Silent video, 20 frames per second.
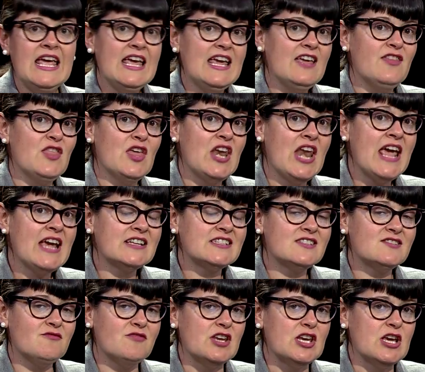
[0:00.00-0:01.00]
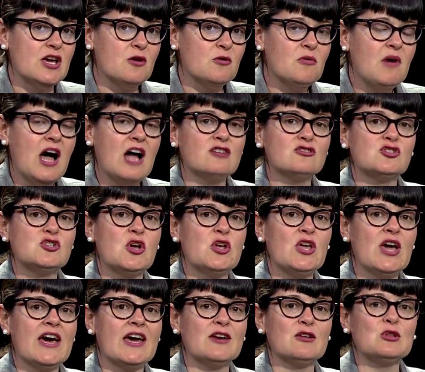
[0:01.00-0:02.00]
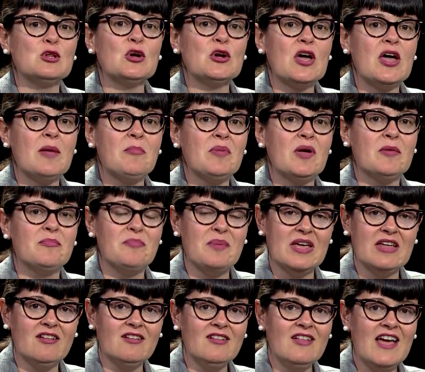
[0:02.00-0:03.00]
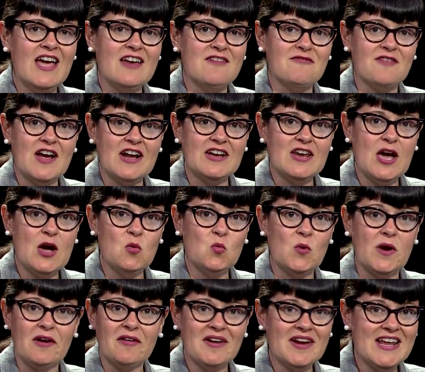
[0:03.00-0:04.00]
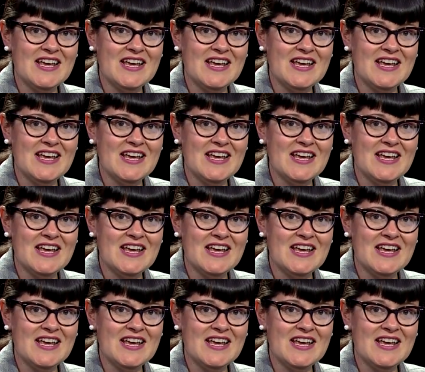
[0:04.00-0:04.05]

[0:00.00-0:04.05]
In the next video, I'll show you how to look up a bill and find out where it